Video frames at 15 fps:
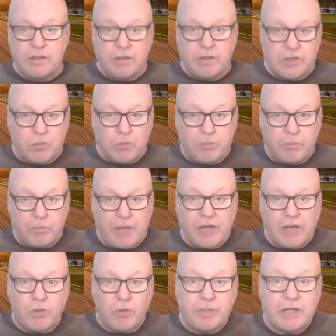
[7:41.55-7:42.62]
This one better
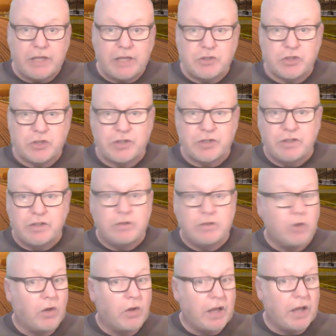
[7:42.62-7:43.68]
not be injured.
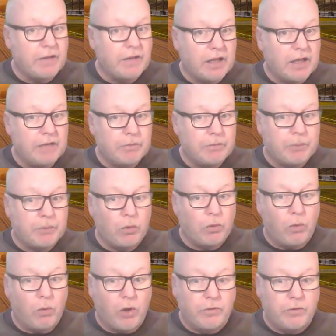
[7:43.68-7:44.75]
Not like that
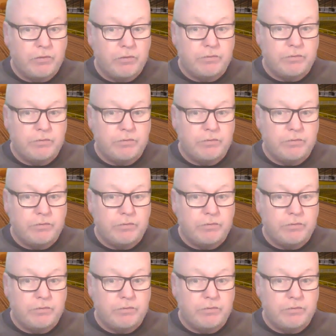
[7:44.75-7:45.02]
Liverpool one.